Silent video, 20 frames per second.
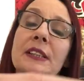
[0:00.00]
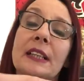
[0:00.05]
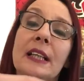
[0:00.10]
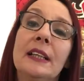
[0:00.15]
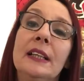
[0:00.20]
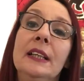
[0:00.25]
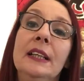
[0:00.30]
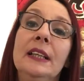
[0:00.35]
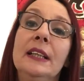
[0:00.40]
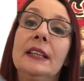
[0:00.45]
a
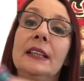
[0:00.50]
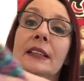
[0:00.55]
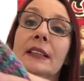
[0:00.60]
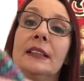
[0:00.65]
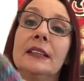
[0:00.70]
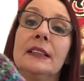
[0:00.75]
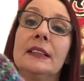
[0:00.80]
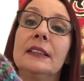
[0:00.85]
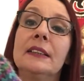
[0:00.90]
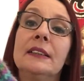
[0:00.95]

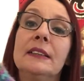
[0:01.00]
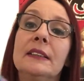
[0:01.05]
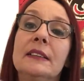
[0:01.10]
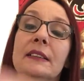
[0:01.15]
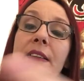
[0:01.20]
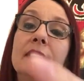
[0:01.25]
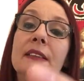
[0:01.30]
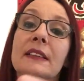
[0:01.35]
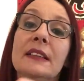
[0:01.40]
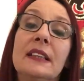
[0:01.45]

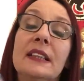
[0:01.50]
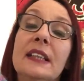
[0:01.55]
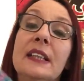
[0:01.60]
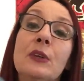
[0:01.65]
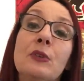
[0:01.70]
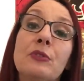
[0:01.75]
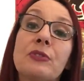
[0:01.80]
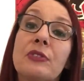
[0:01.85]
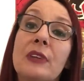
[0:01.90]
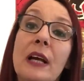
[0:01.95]
heel
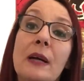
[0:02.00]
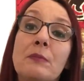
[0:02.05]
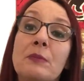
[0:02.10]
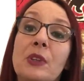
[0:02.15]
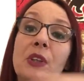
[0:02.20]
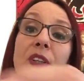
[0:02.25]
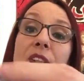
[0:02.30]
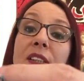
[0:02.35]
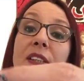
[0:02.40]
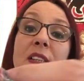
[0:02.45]
flap and
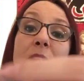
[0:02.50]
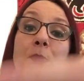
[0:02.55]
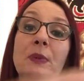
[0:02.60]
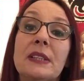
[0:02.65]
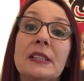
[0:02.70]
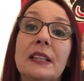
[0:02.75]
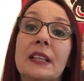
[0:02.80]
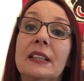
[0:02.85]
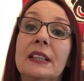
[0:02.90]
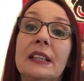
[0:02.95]
gussets
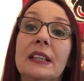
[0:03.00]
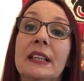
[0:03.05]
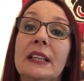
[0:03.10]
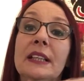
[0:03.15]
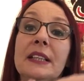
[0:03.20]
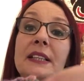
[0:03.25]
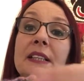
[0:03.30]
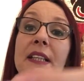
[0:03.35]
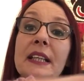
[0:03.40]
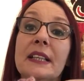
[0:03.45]
basically.
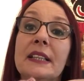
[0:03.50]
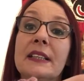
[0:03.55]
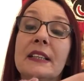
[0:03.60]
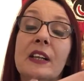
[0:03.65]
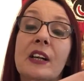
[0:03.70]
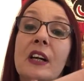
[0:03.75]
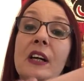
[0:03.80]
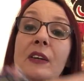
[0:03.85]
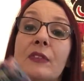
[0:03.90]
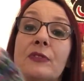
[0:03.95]
Knitting the
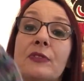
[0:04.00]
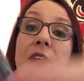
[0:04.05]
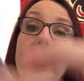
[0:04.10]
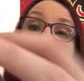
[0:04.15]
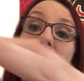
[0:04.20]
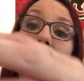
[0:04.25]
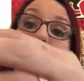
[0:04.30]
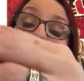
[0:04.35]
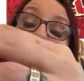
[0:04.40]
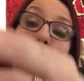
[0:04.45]
cuff and
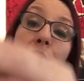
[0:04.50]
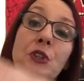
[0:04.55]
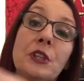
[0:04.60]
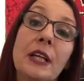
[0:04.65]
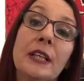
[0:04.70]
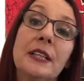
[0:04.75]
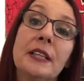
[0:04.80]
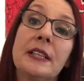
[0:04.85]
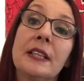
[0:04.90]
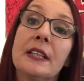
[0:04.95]
then straight
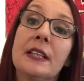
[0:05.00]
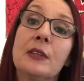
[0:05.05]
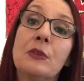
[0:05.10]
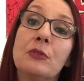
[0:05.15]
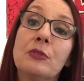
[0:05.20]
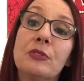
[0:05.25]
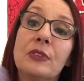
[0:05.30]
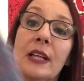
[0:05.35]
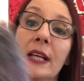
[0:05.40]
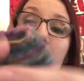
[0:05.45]
into your heel
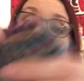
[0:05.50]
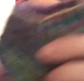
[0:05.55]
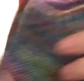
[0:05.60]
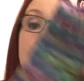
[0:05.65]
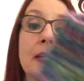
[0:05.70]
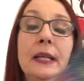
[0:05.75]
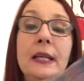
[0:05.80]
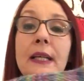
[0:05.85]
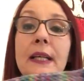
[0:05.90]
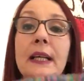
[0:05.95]
flap.
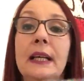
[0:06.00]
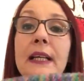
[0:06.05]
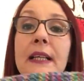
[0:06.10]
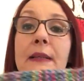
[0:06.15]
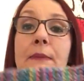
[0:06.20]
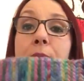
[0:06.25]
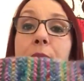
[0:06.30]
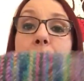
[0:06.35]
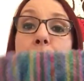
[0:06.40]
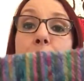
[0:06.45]

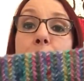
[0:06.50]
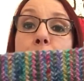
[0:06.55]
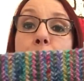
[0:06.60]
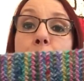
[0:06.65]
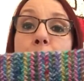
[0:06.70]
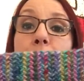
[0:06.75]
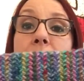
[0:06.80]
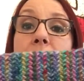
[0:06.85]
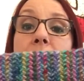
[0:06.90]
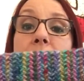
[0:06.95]
Um,
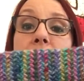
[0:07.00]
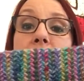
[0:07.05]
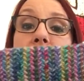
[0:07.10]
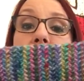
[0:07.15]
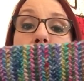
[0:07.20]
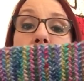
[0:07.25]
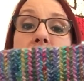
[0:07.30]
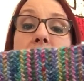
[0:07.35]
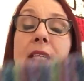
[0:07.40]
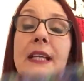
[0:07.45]
super easy to
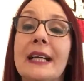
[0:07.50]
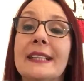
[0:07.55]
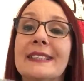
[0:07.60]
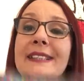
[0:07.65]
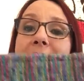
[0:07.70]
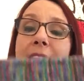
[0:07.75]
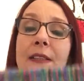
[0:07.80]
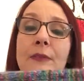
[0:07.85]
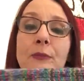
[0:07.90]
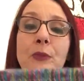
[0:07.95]
make. I,
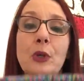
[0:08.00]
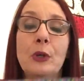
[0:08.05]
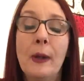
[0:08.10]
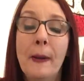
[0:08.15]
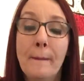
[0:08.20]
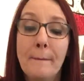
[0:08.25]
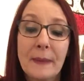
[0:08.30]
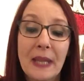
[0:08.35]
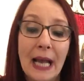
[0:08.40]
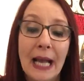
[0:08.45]

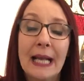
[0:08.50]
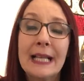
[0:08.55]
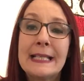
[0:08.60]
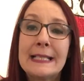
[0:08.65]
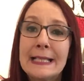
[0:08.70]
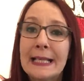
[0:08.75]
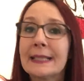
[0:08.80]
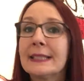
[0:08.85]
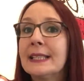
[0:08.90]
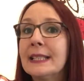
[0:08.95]
I
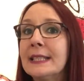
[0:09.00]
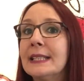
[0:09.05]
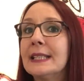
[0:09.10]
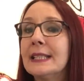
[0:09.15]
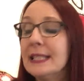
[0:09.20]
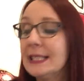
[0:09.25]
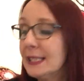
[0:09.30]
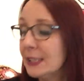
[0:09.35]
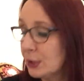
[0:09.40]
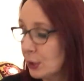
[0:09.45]
knitted
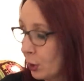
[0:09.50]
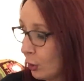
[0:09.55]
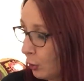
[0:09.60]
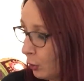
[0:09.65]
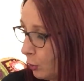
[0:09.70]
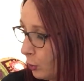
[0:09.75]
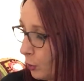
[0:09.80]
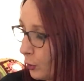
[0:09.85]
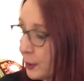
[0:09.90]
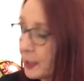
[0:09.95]
these
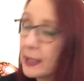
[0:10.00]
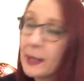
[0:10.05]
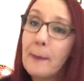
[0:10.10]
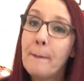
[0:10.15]
on